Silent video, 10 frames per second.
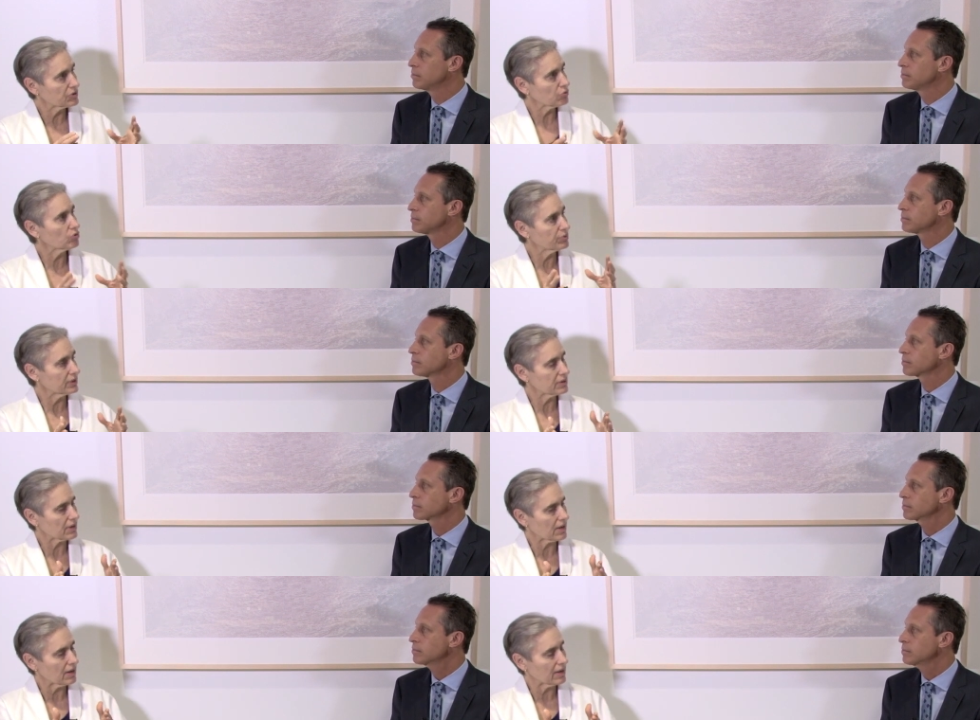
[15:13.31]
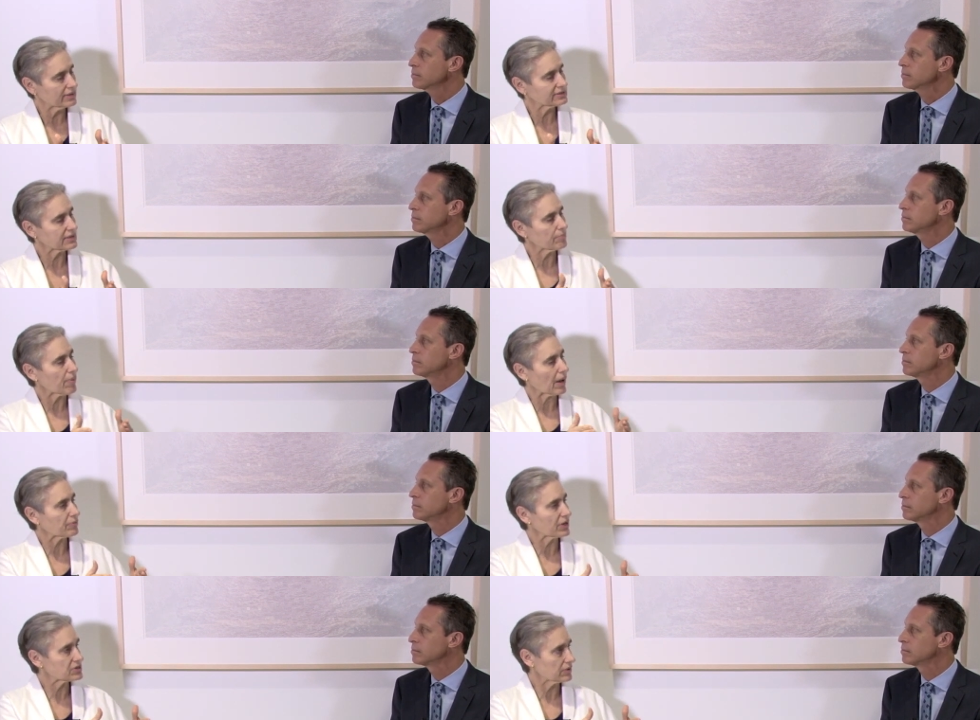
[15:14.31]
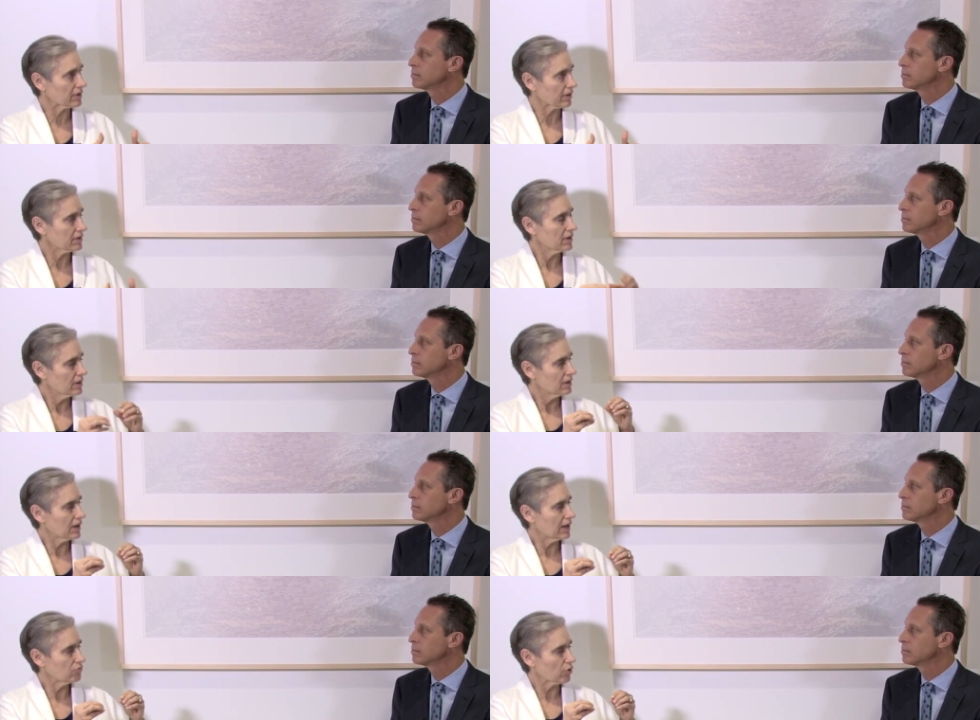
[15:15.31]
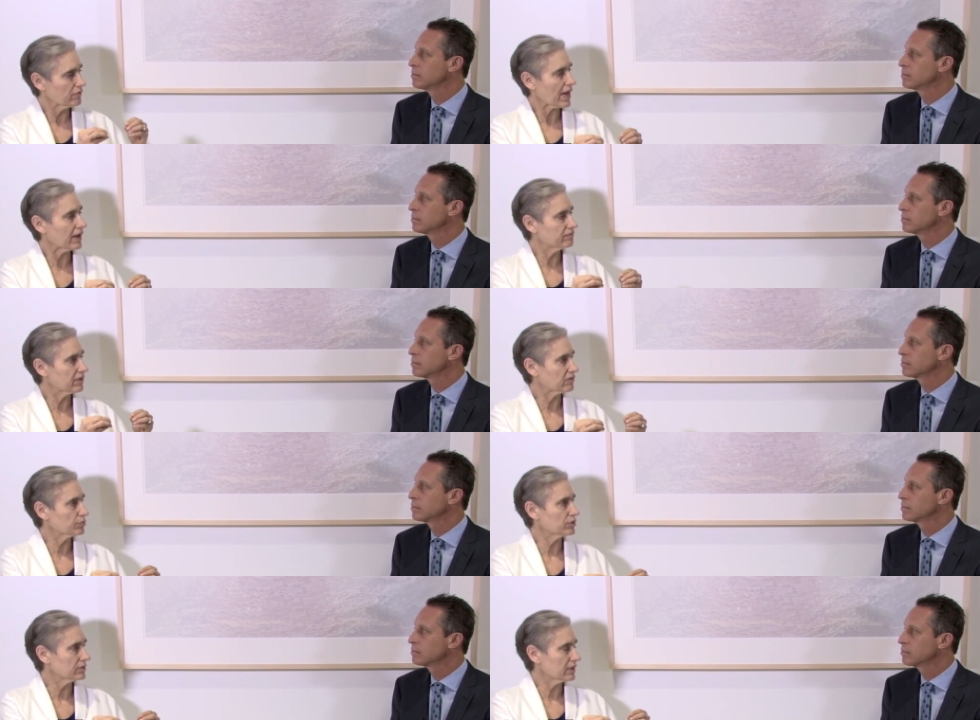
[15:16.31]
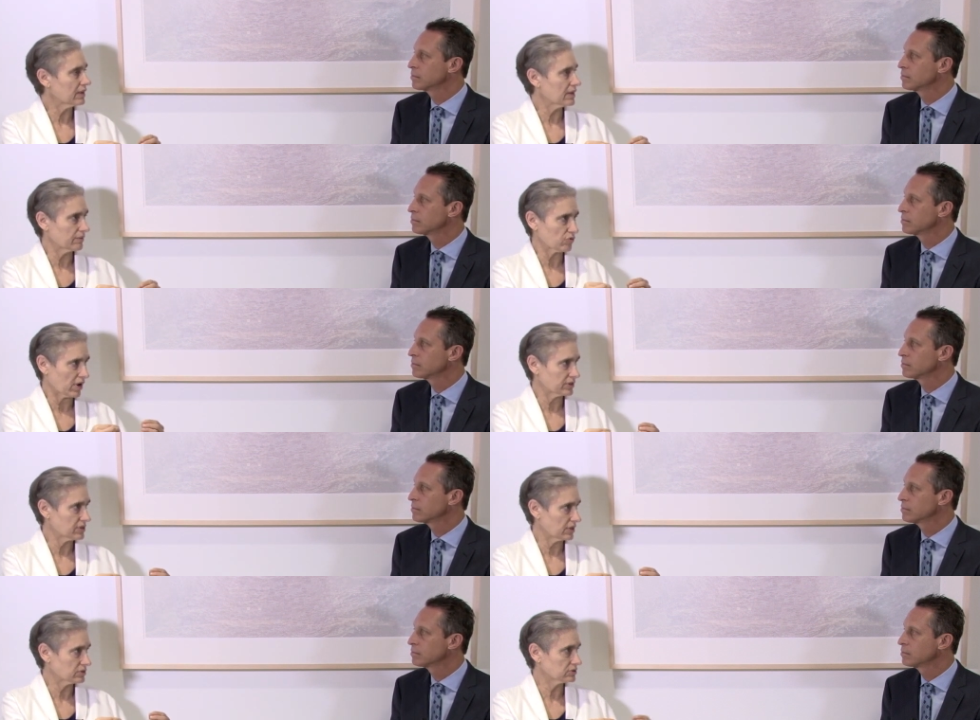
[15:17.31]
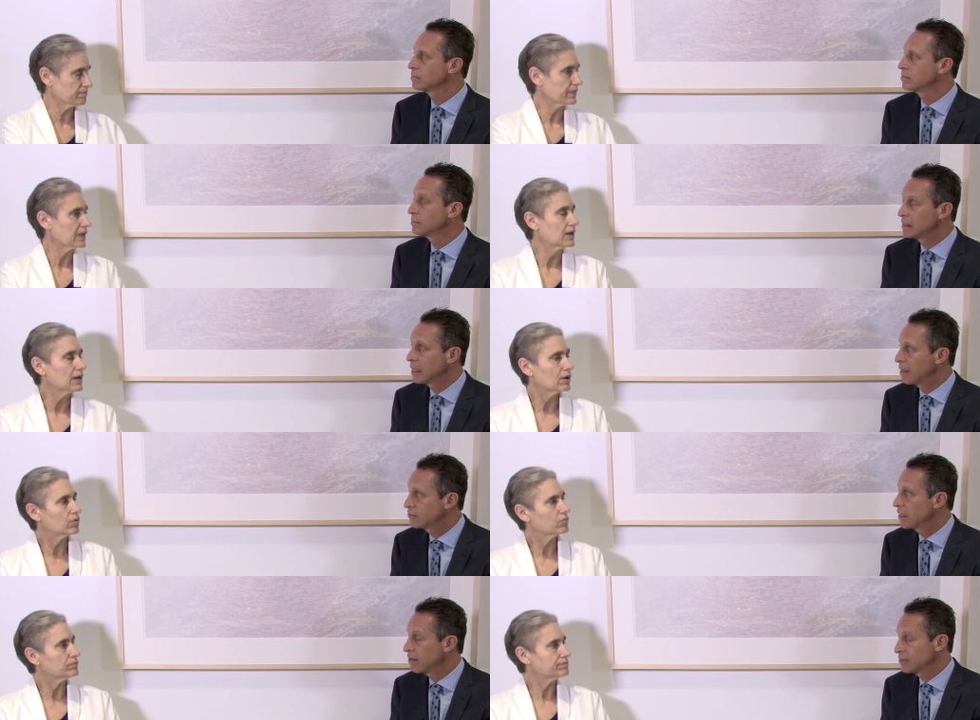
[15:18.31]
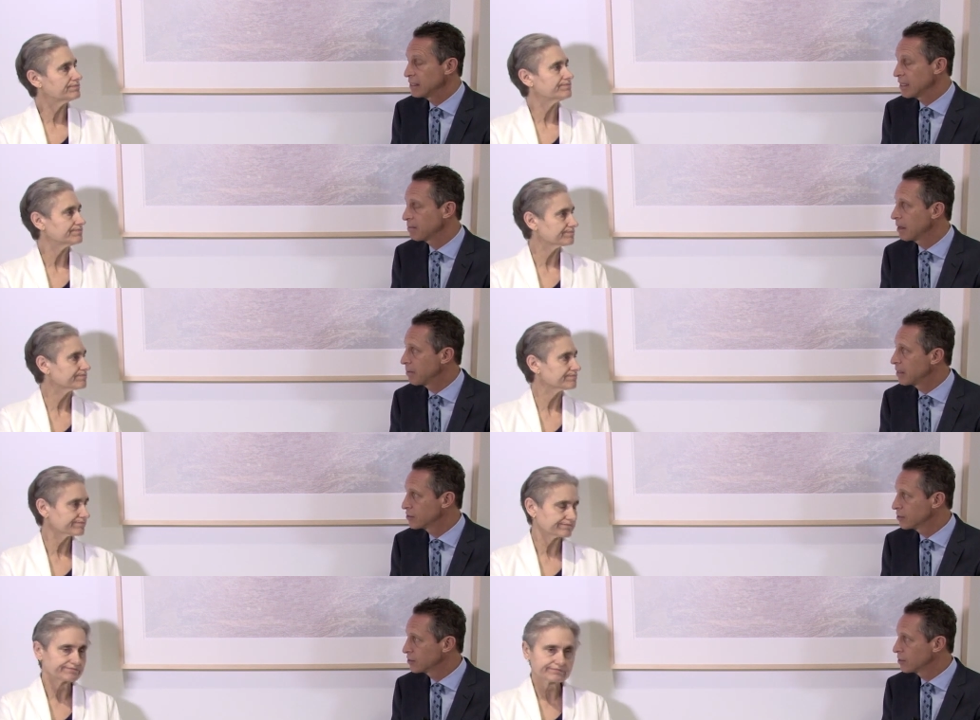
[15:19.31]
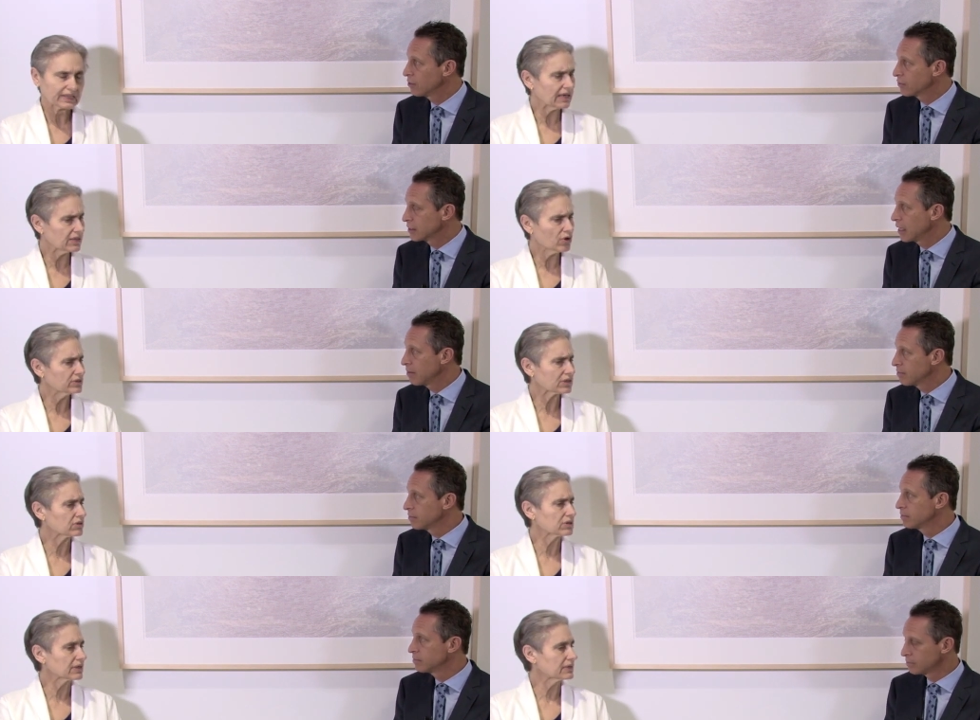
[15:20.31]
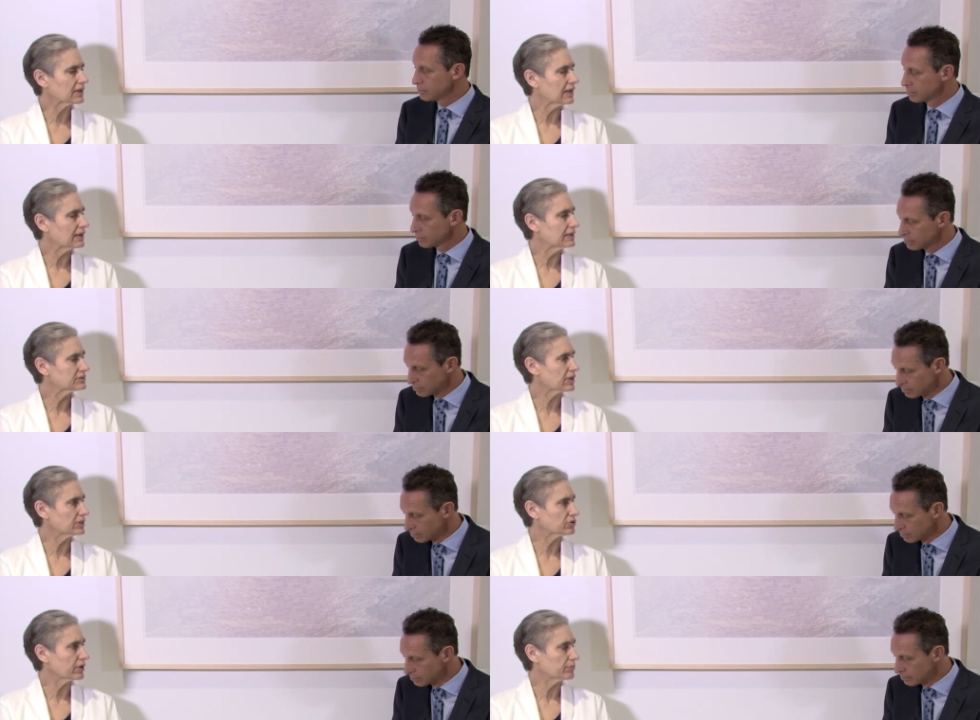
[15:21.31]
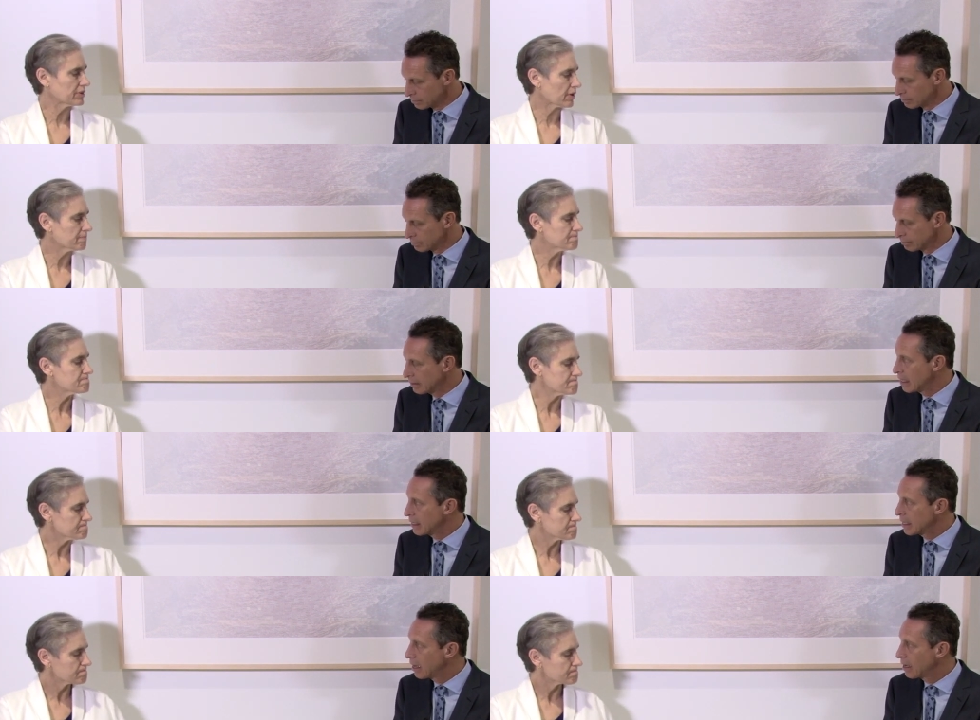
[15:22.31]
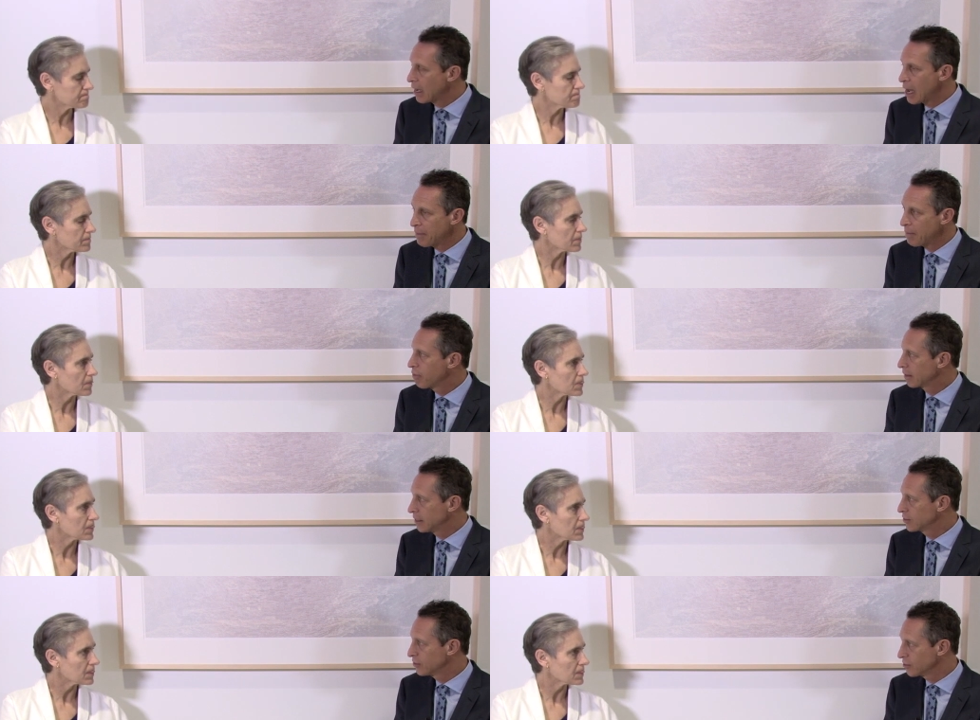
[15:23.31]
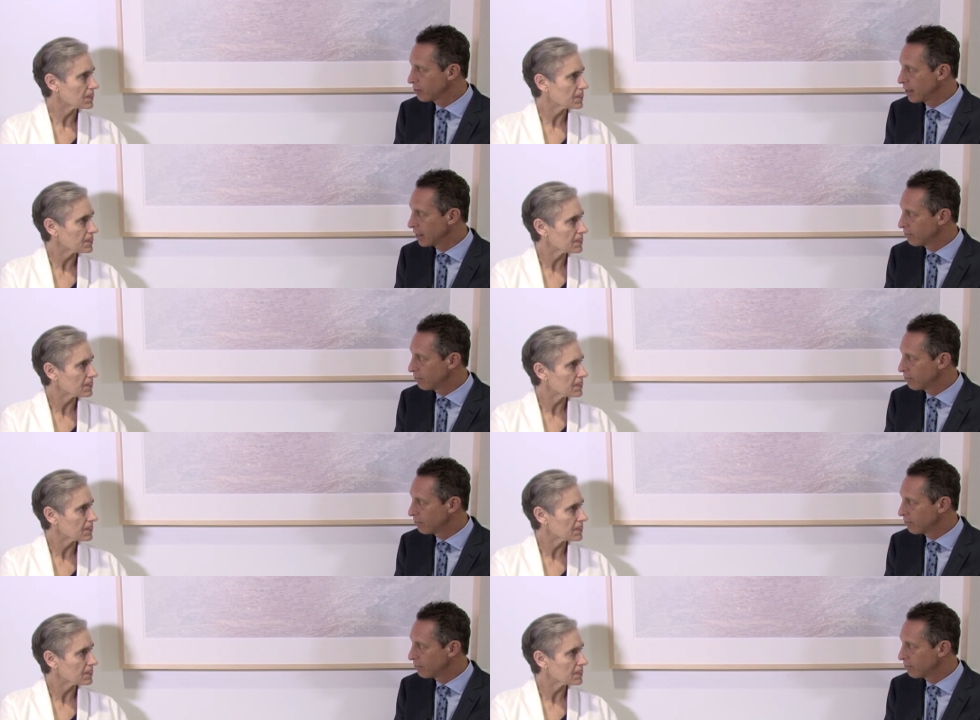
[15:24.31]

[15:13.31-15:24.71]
Speaker 1: but there will be uh, a subpopulation there. Uh, where we've had favorable uh, MRI changes.
Speaker 2: Yeah, I've, I've seen that in my patients, you know, over uh, time. Yeah,
Speaker 1: clearly uh, it's, it's going to be there.
Speaker 2: Now, now how about practitioner training?